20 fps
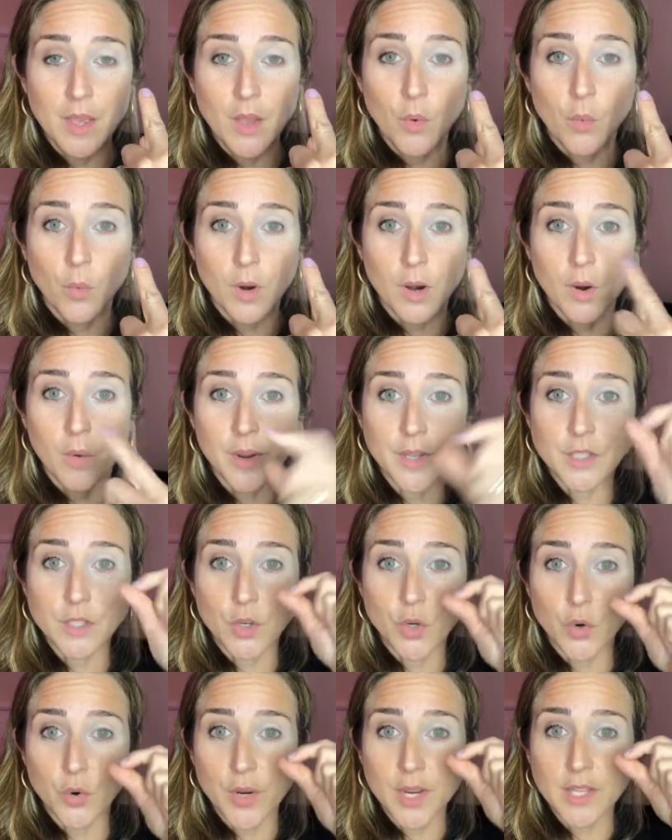We're going to
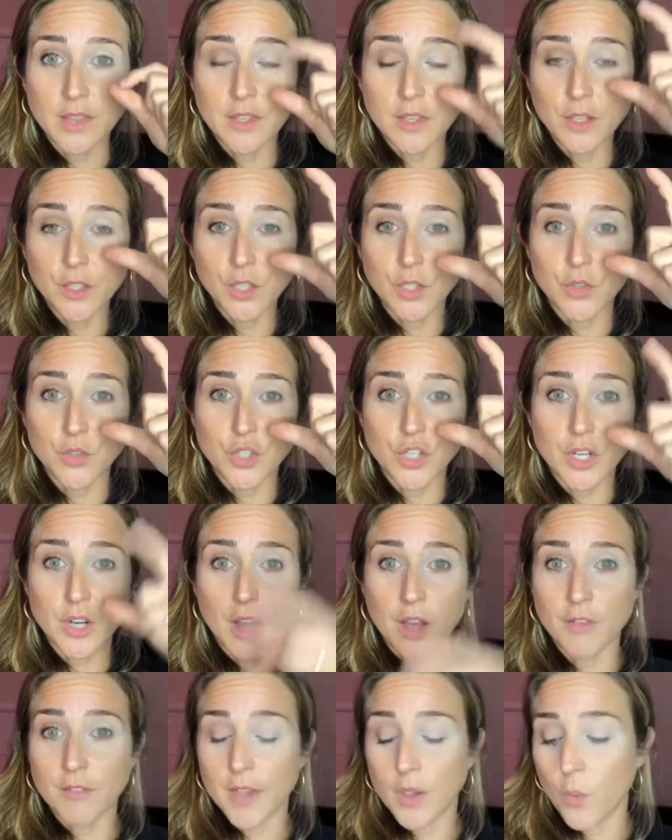create the illusion
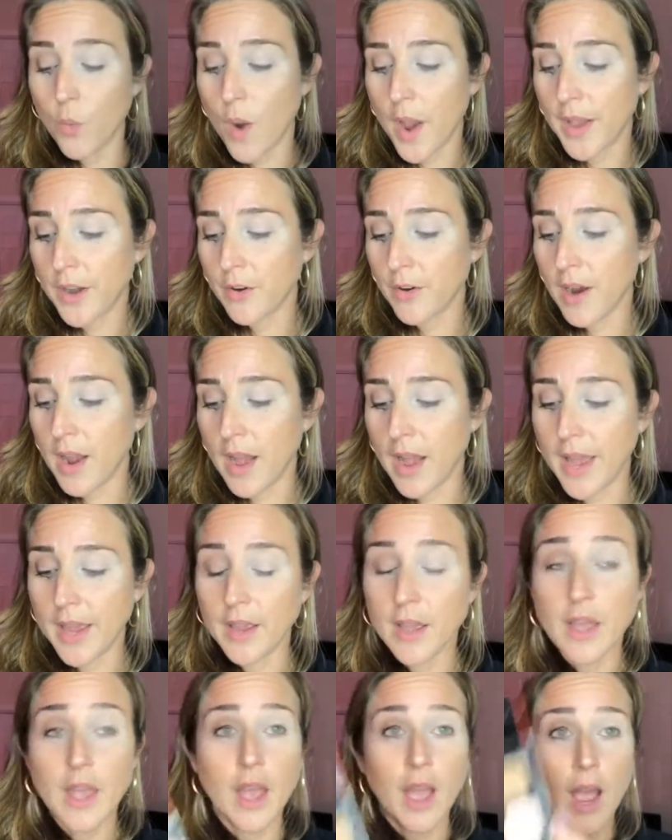of a wider eye.
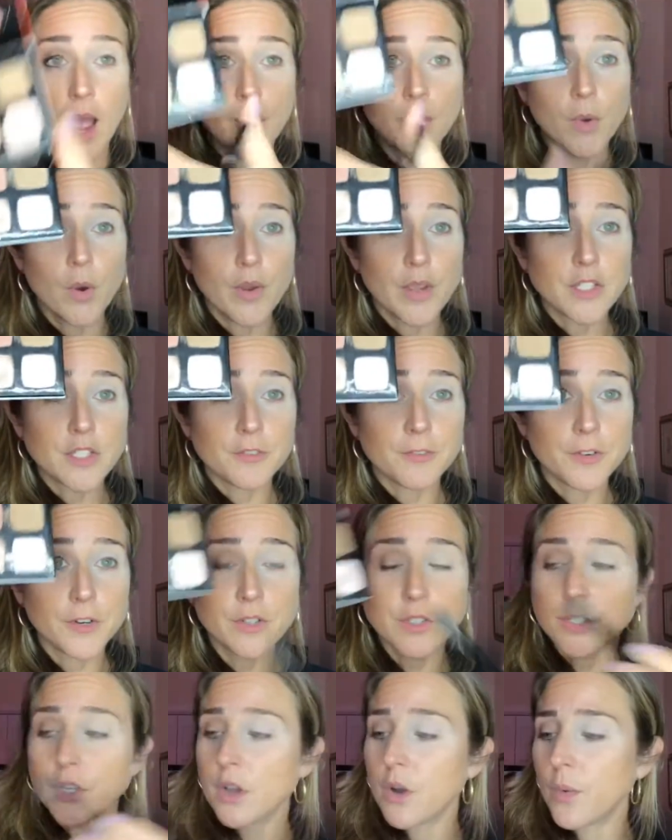I'm going to
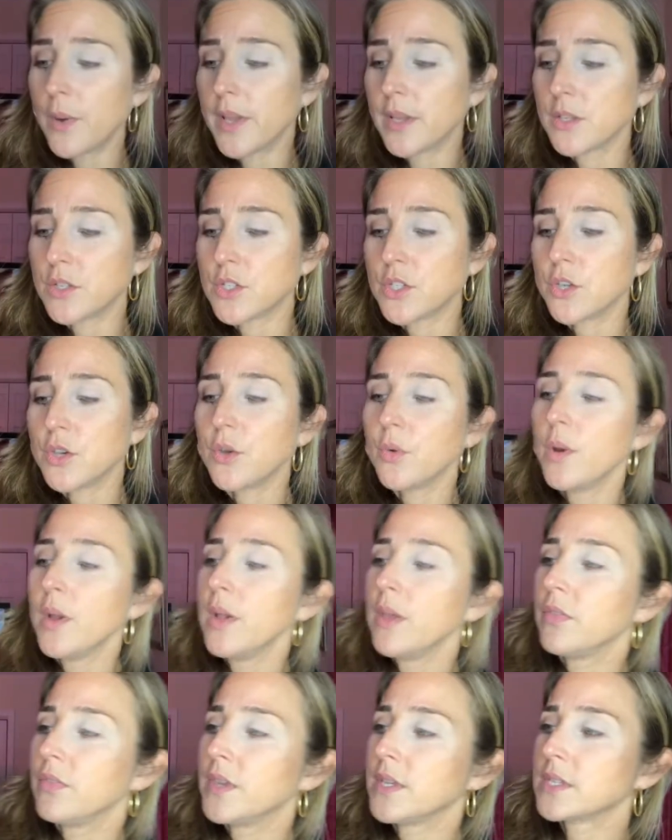first go into
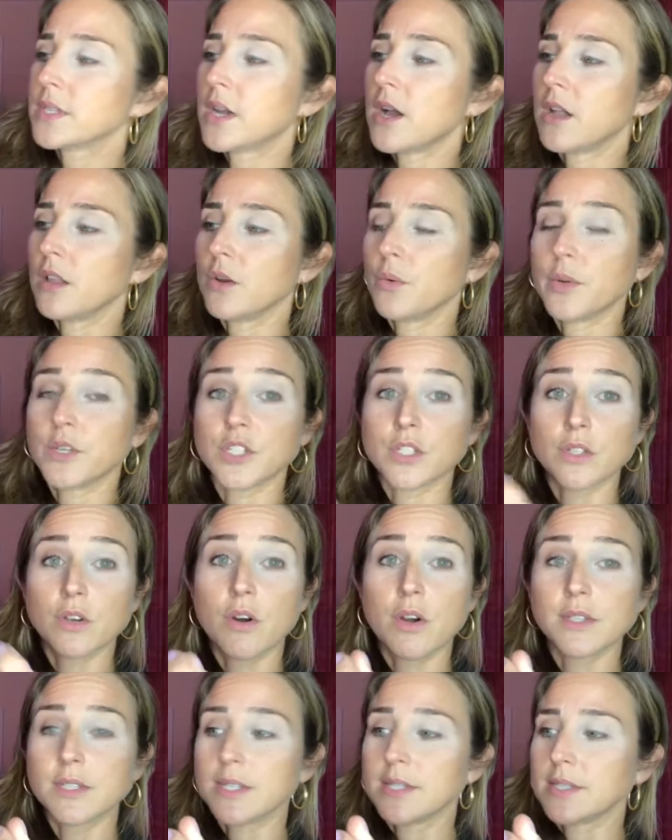this color, which is
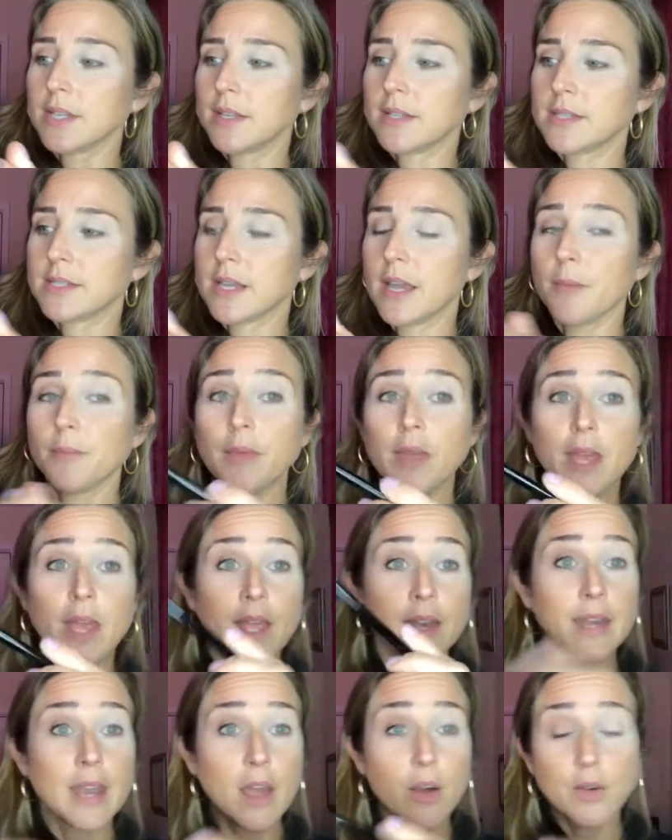called a sunset.
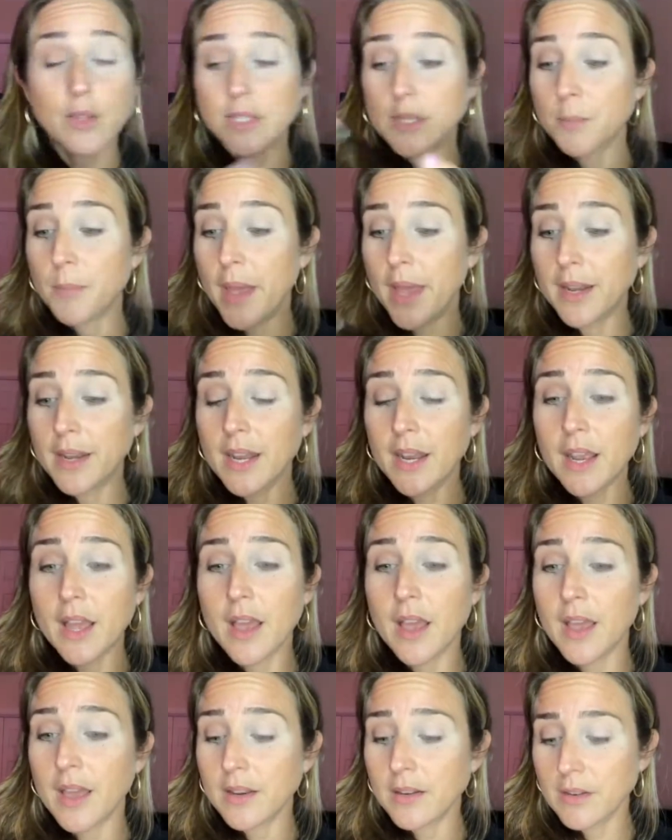Now, depending
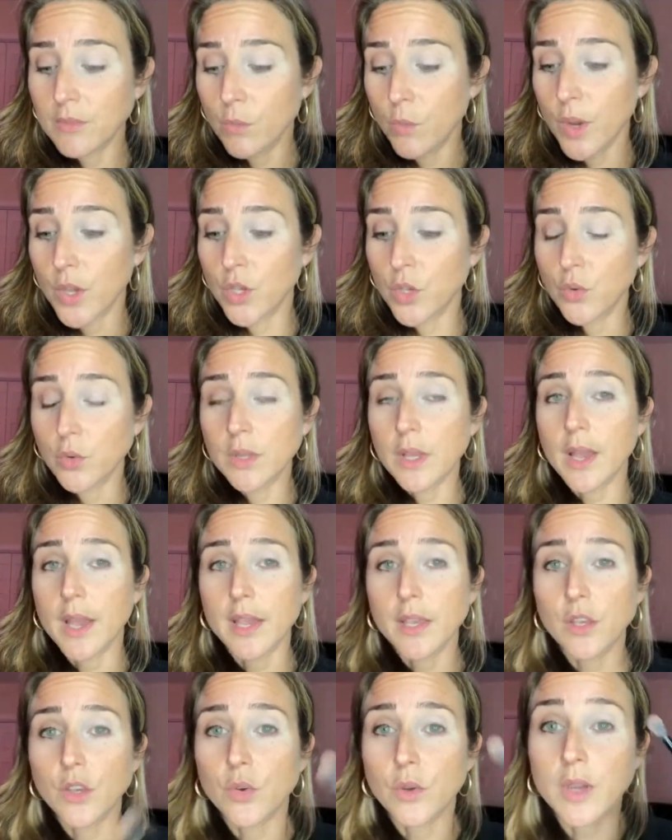on what you
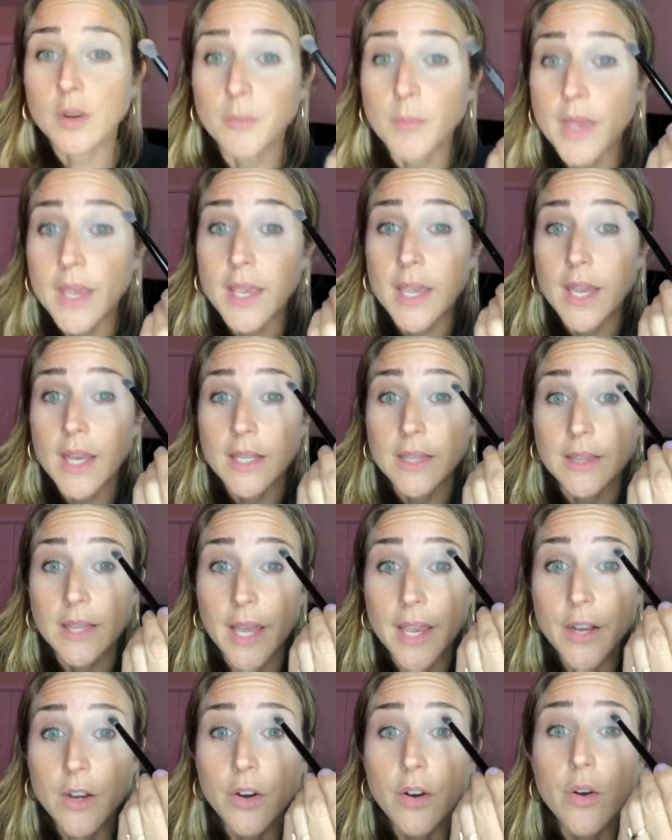like, you can make it
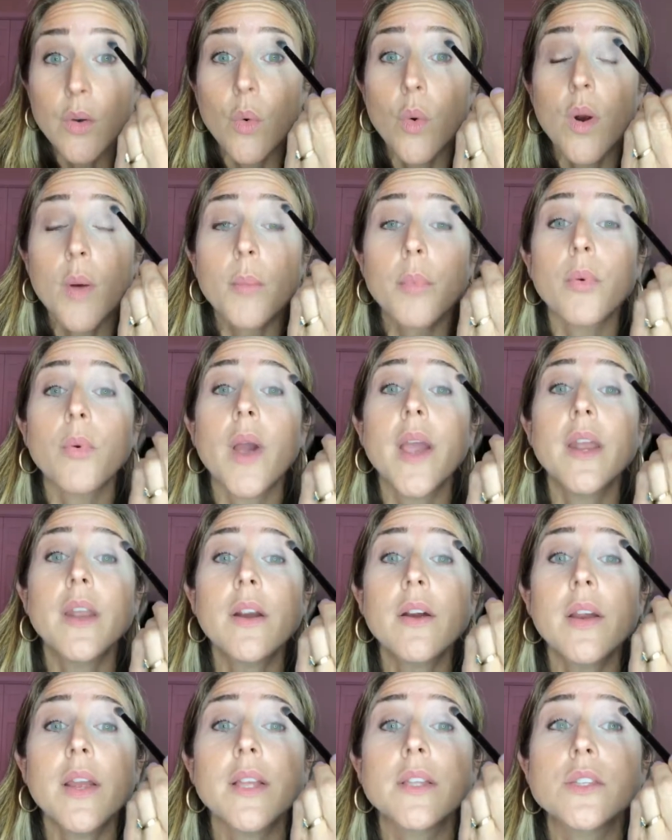lighter or
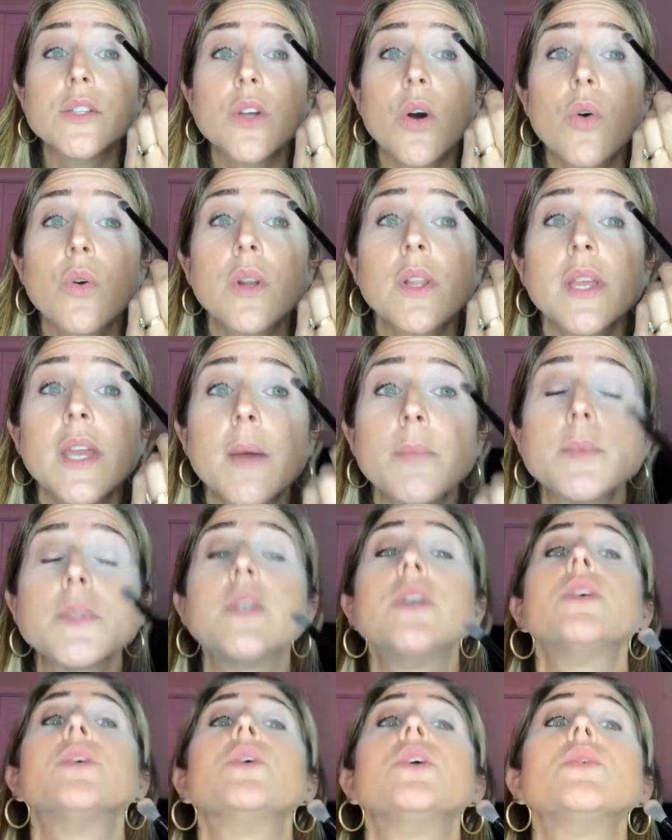brighter. It's totally up to
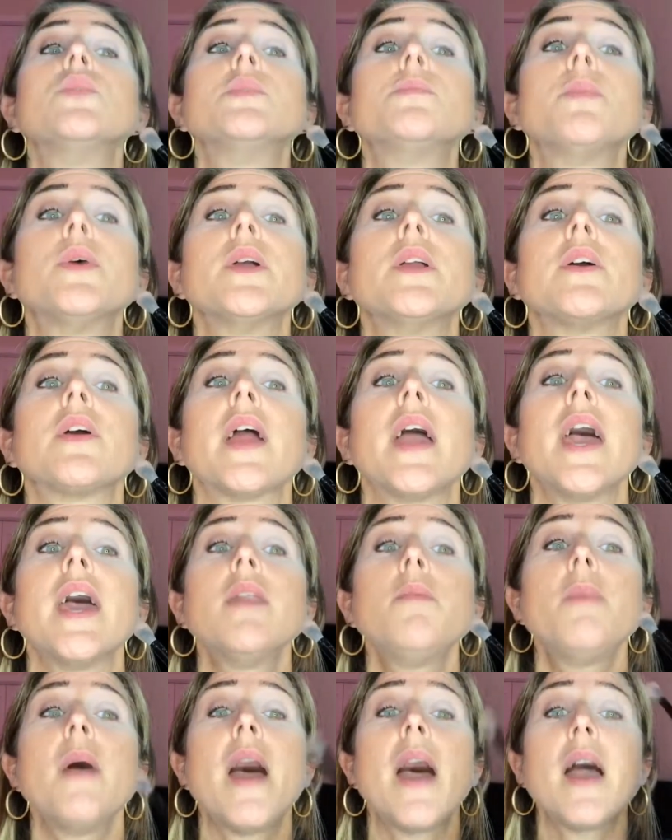you. You put your
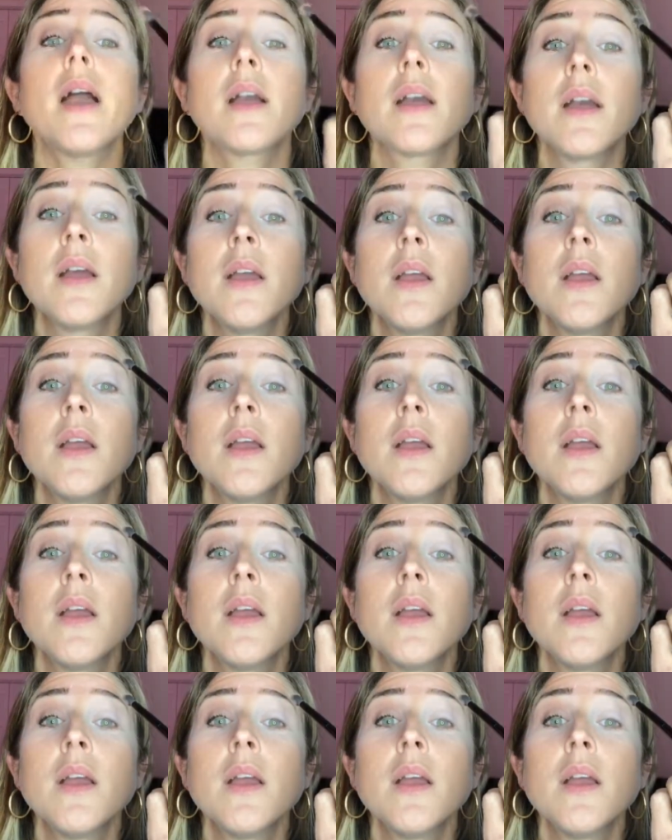head back.